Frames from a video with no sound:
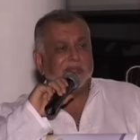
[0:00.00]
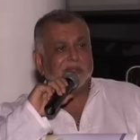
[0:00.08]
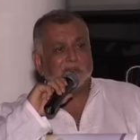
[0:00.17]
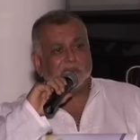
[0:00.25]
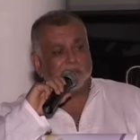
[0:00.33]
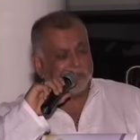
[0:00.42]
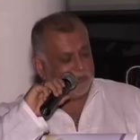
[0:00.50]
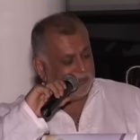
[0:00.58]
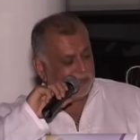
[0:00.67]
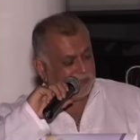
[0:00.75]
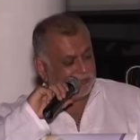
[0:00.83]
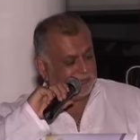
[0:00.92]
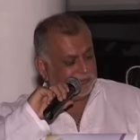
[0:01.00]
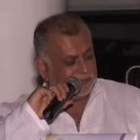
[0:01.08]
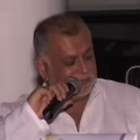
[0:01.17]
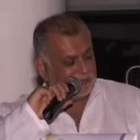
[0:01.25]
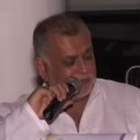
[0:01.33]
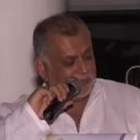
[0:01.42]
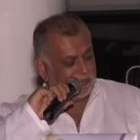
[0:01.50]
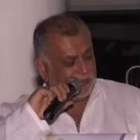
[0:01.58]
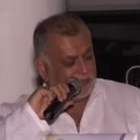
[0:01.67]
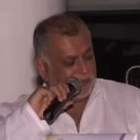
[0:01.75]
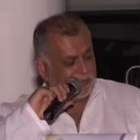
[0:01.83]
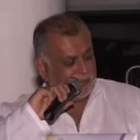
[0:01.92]
So in uh,
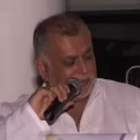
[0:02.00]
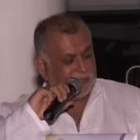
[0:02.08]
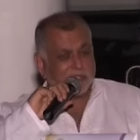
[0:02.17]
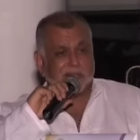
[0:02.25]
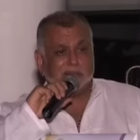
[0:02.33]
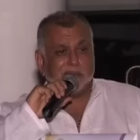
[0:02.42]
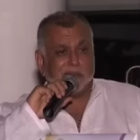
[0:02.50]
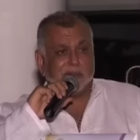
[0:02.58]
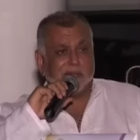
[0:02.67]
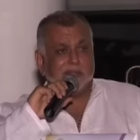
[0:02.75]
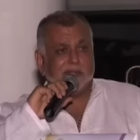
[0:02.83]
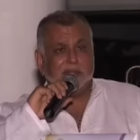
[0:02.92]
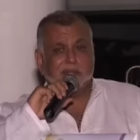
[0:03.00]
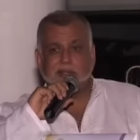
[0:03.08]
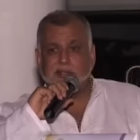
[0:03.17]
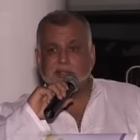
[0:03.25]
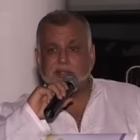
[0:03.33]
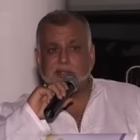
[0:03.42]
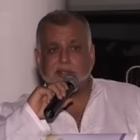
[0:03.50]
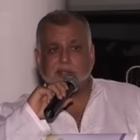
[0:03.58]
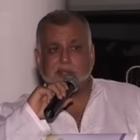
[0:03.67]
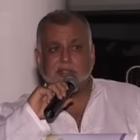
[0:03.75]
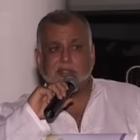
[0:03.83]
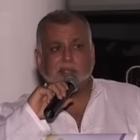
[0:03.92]
December 1986,
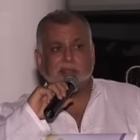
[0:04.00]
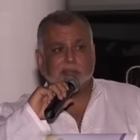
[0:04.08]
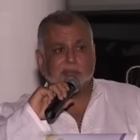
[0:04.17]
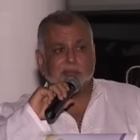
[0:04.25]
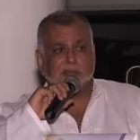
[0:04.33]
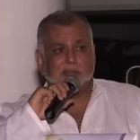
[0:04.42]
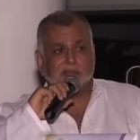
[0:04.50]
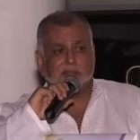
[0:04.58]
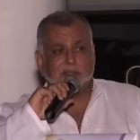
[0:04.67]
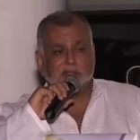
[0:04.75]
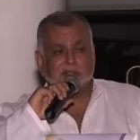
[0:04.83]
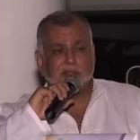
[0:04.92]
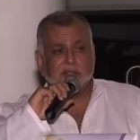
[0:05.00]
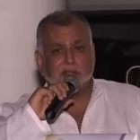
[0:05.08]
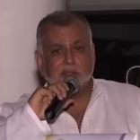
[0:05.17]
I started my first